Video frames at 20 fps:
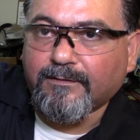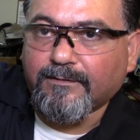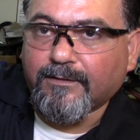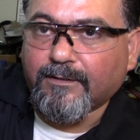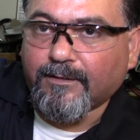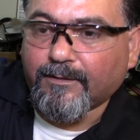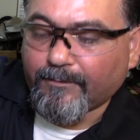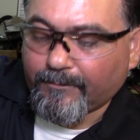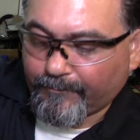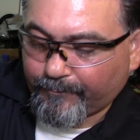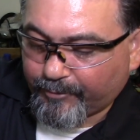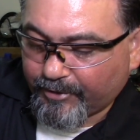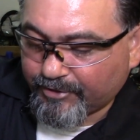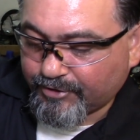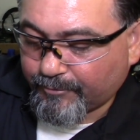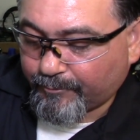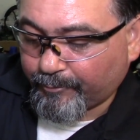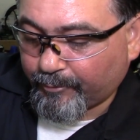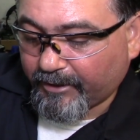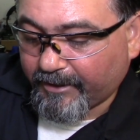the
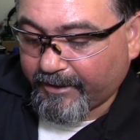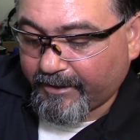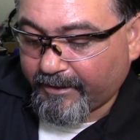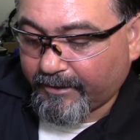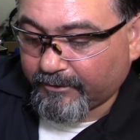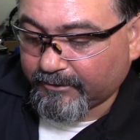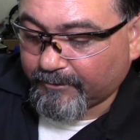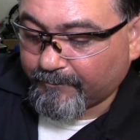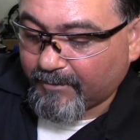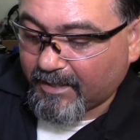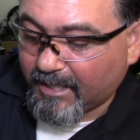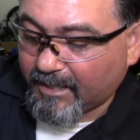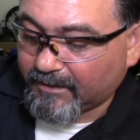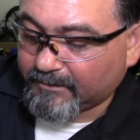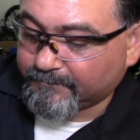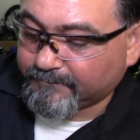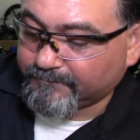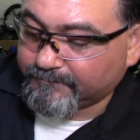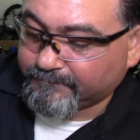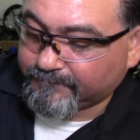pressure plate on the
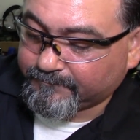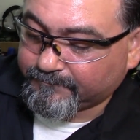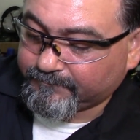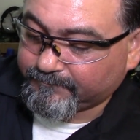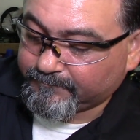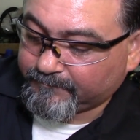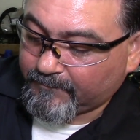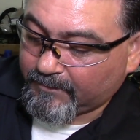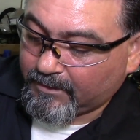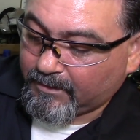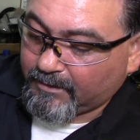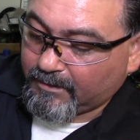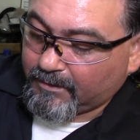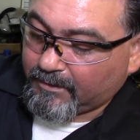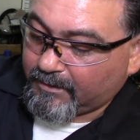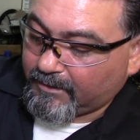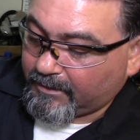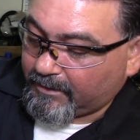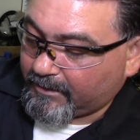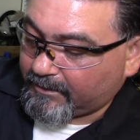bottom,
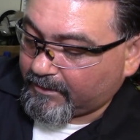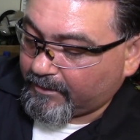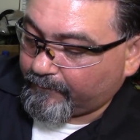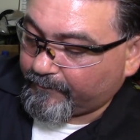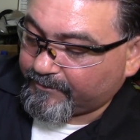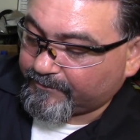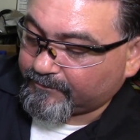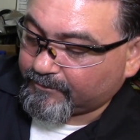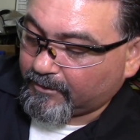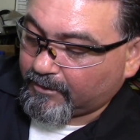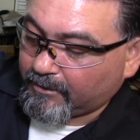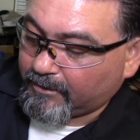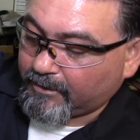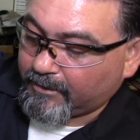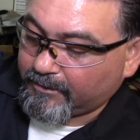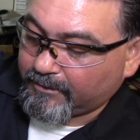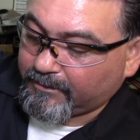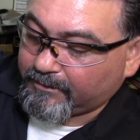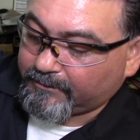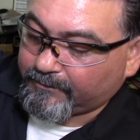and then we
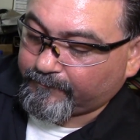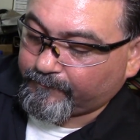start.